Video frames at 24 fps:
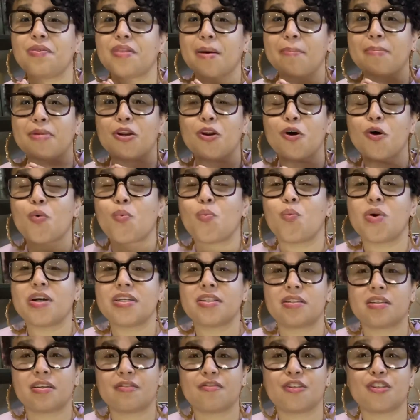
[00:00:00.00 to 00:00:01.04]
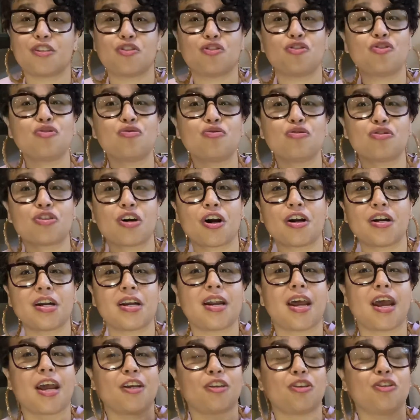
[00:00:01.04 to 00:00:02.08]
Let me know what series you started
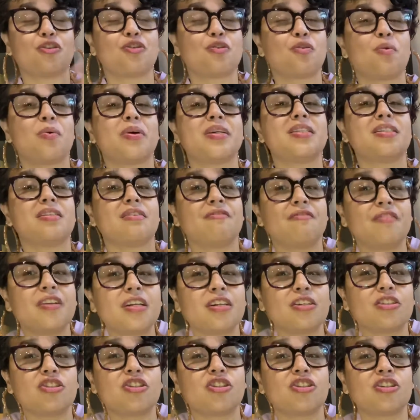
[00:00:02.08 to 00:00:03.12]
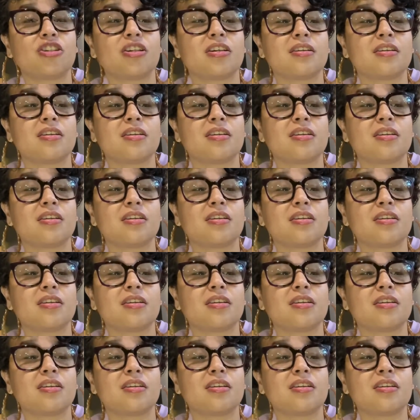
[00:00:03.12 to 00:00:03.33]
and you're going to finish